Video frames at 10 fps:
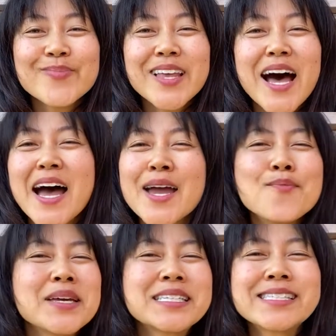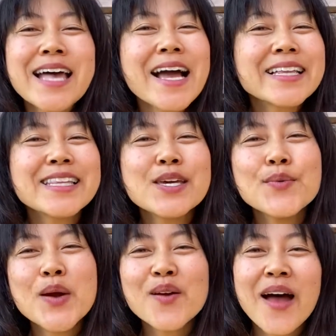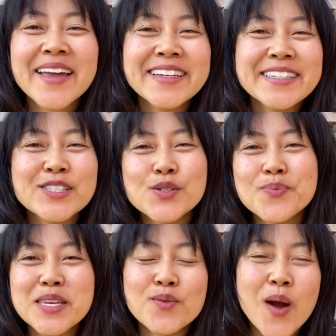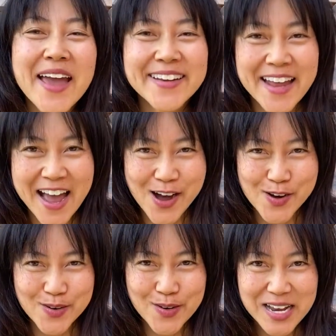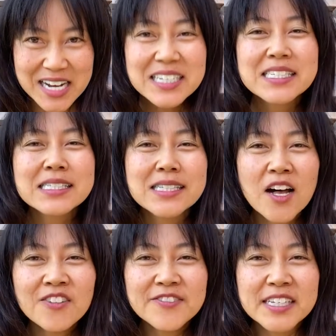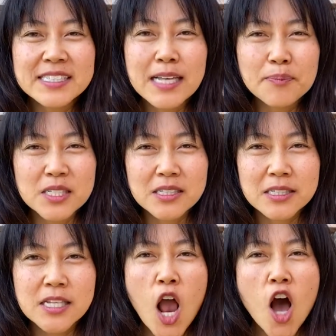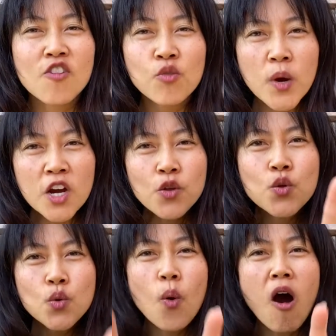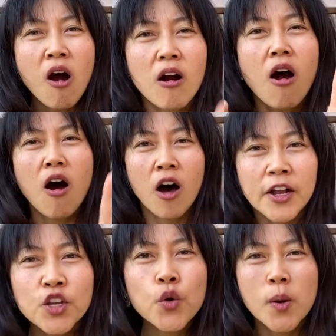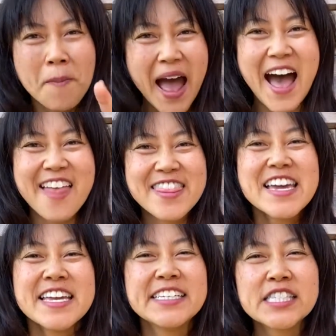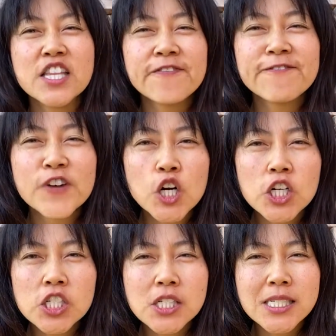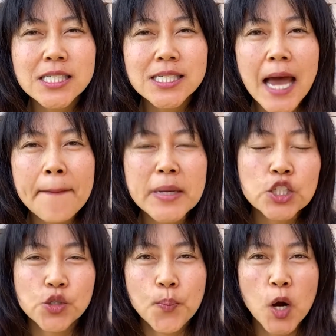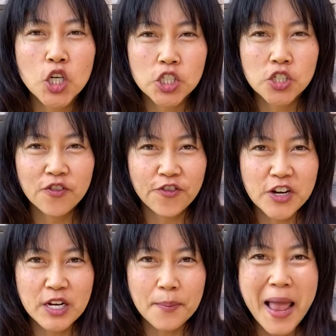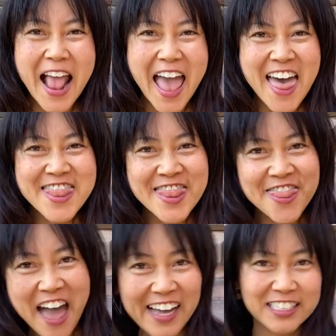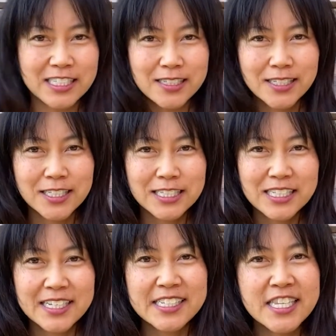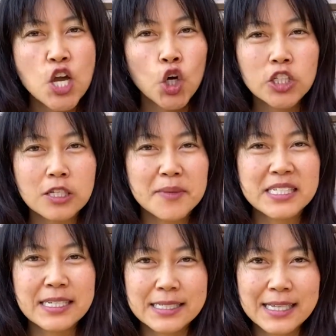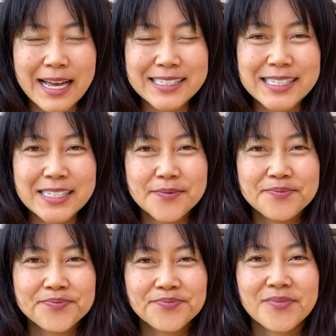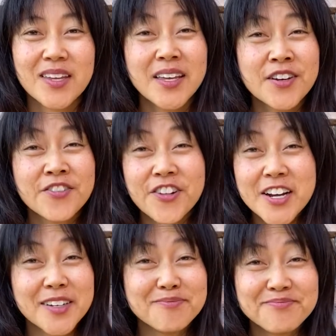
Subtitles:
I am exactly where I need to be right now. Self-acceptance of where you are on your path is the first step to personal freedom, and that is the ultimate success. Inner freedom.